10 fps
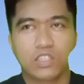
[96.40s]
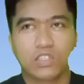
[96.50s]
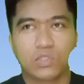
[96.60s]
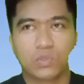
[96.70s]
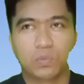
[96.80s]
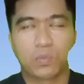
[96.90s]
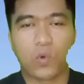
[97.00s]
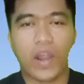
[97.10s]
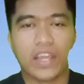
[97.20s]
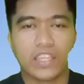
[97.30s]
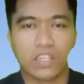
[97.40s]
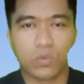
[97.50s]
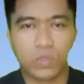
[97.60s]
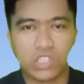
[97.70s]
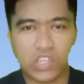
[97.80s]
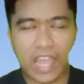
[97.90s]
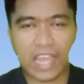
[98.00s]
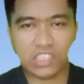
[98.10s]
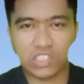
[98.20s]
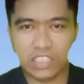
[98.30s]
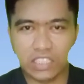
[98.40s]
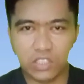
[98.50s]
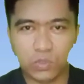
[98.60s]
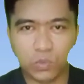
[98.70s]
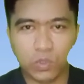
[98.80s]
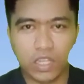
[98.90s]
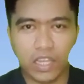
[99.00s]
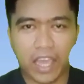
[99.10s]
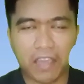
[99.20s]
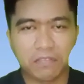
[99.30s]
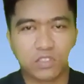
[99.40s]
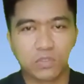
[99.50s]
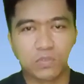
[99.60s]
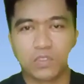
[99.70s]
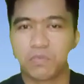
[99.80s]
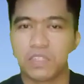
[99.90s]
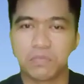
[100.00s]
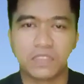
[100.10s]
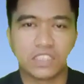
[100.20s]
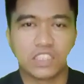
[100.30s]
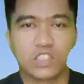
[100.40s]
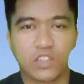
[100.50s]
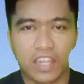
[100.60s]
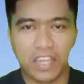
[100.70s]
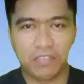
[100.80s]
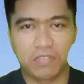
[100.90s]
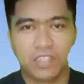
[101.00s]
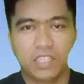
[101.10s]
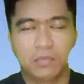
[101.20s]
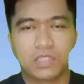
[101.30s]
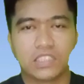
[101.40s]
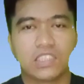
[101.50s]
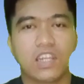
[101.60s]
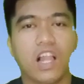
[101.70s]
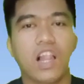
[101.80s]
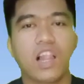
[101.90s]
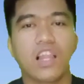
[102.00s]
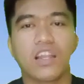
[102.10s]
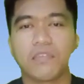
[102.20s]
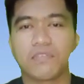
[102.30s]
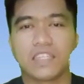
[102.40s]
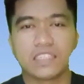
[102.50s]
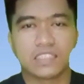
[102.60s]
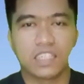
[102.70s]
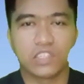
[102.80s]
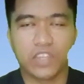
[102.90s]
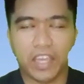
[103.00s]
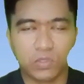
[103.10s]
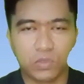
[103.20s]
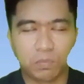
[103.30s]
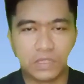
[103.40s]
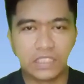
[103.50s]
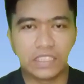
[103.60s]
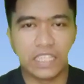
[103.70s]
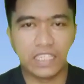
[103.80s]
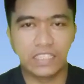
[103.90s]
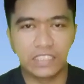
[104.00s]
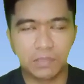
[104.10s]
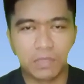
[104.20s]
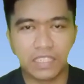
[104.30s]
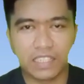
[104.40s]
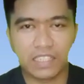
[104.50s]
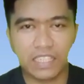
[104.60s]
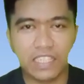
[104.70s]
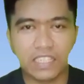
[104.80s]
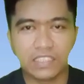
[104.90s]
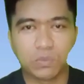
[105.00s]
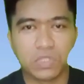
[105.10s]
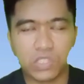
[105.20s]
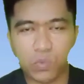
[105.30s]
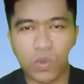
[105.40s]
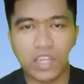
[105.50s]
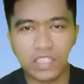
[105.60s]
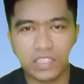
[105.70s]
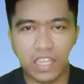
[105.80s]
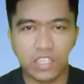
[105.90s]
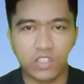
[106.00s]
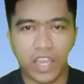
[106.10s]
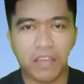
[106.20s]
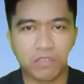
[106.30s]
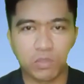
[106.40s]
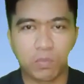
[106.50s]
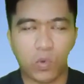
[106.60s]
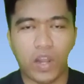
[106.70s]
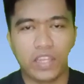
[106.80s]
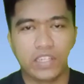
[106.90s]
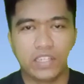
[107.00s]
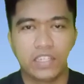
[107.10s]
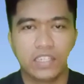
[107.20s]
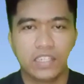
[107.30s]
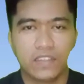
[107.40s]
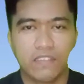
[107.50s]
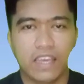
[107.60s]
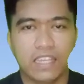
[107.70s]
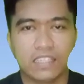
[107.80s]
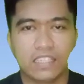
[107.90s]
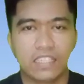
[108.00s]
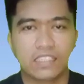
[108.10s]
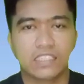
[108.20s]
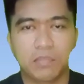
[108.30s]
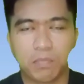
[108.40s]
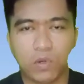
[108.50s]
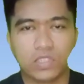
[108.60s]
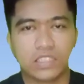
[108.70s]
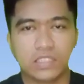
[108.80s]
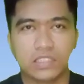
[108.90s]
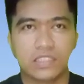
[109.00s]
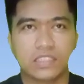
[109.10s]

to prior which actually you have to fulfill first in your life, because there are a lot of things that you have to purchase, but the thing is which one that you have to prior, that is important.